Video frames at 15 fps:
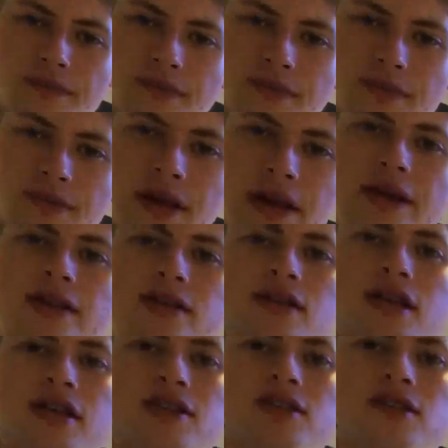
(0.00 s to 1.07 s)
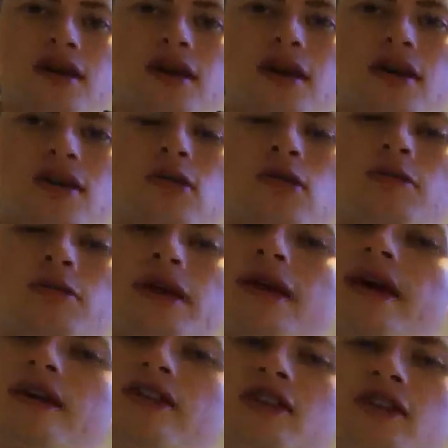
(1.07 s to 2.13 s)
Yeah, slash Lord Minute.
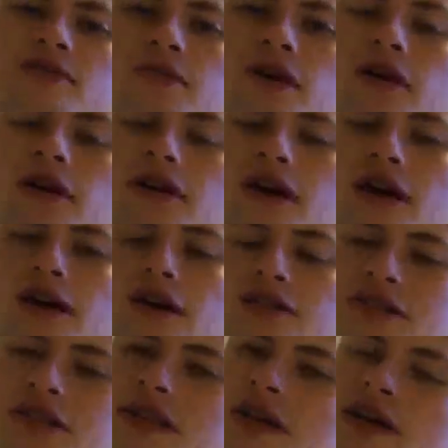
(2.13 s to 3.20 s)
Yeah, cheers, Martin. I was an idiot.